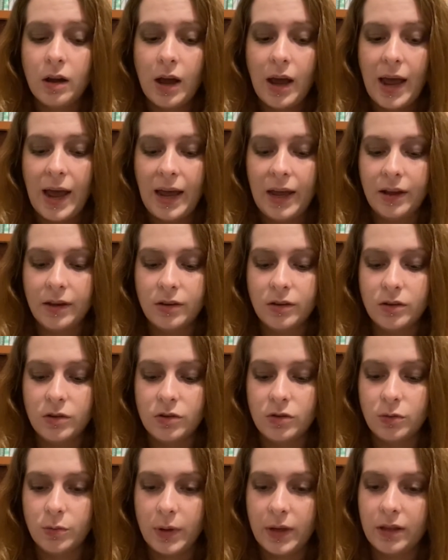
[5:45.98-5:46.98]
And
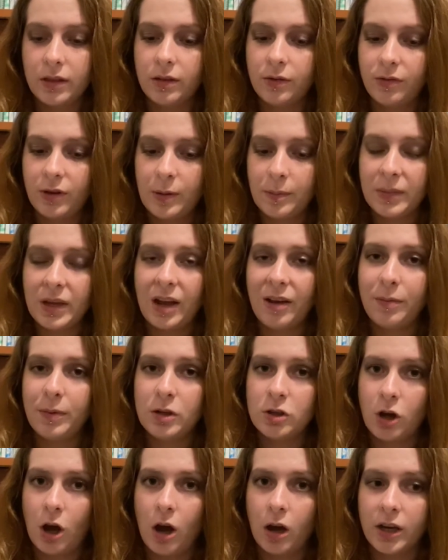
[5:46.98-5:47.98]
with the family I've been
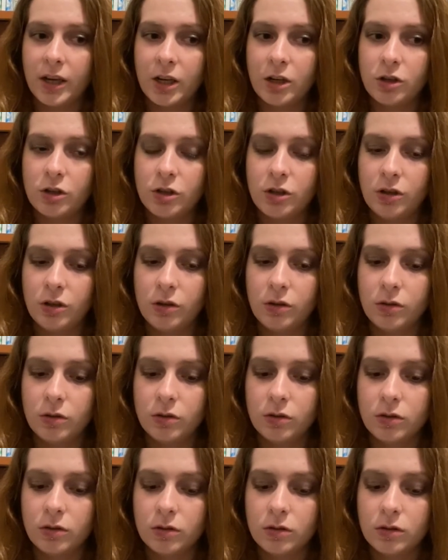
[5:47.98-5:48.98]
talking to,
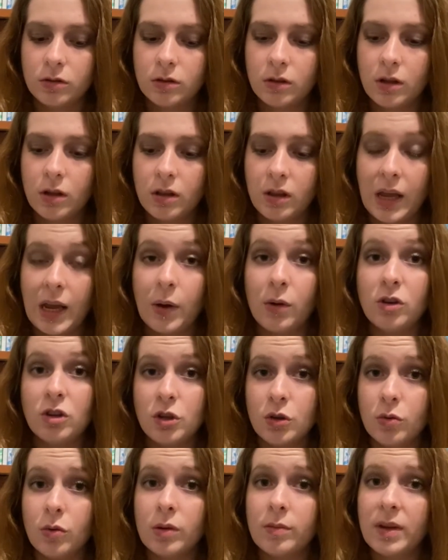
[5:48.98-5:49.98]
they
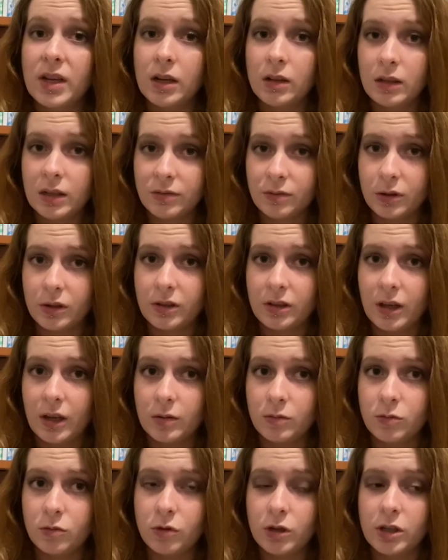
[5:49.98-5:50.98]
do want me to live with
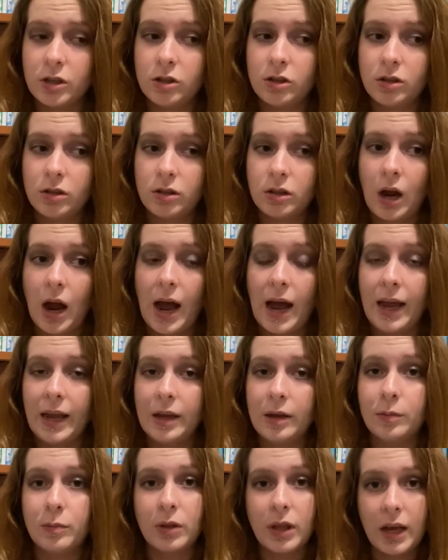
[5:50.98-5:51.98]
them, which I
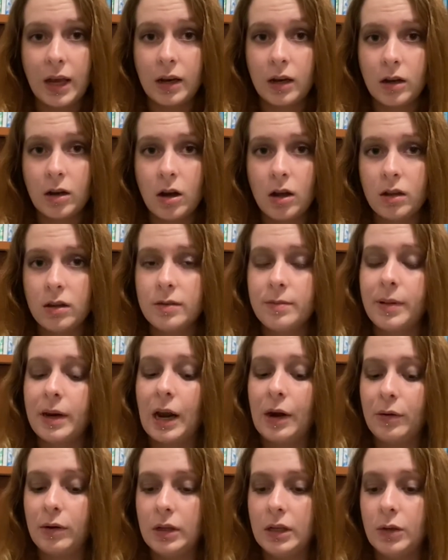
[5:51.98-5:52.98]
am planning on, but I
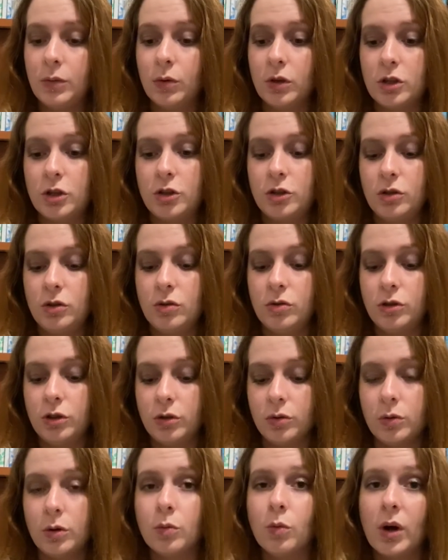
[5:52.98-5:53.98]
really want to do
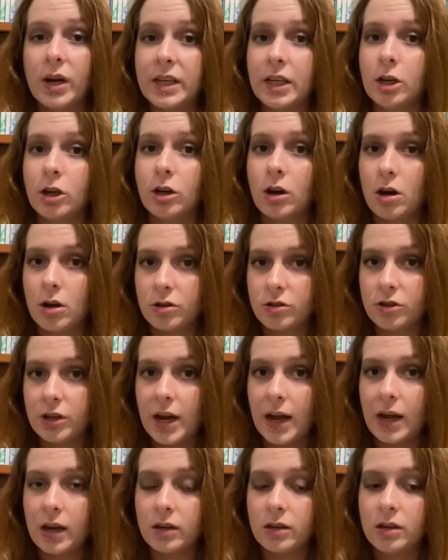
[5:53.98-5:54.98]
a 1-year
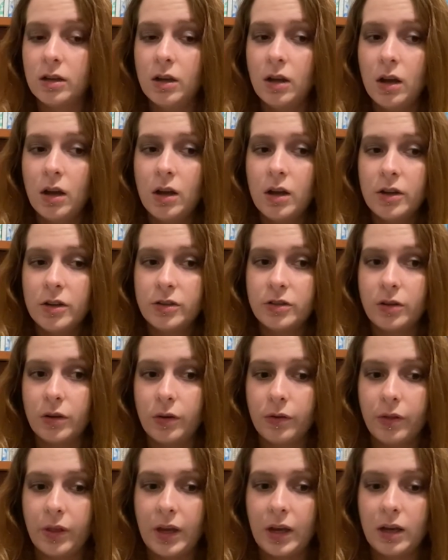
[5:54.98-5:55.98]
contract so
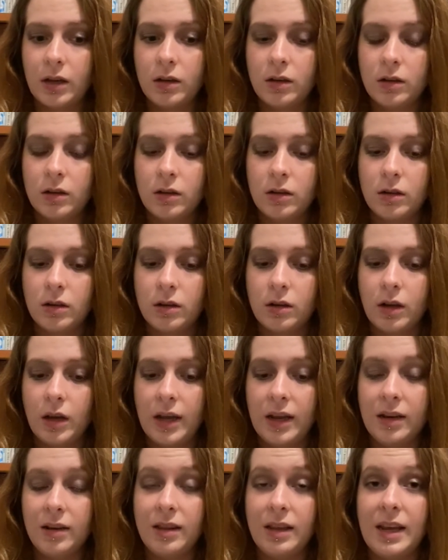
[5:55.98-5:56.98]
that
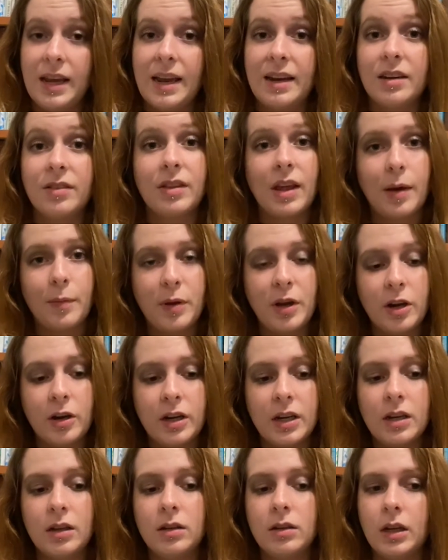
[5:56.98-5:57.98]
at the end of that
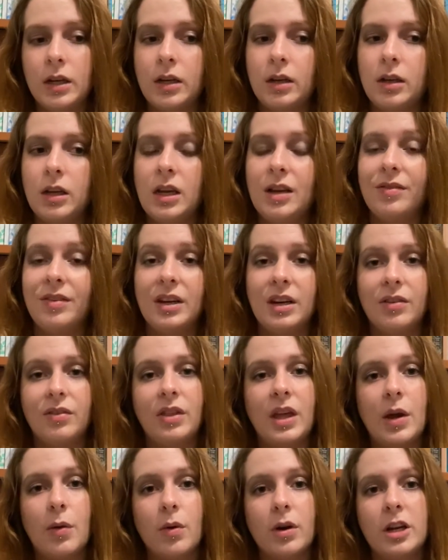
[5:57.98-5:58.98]
period, like even if
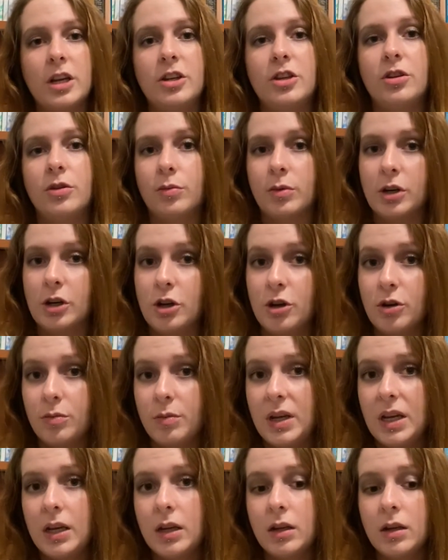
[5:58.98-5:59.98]
they wanted to renew
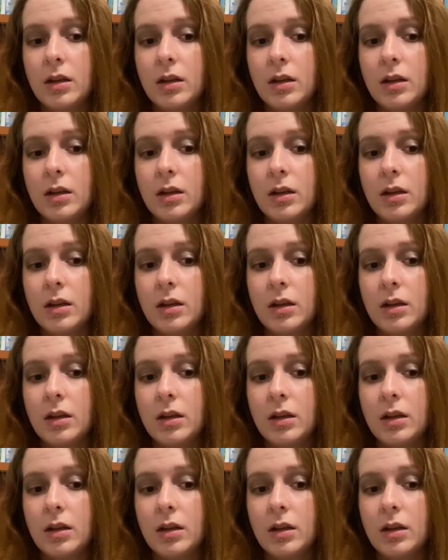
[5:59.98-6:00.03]
me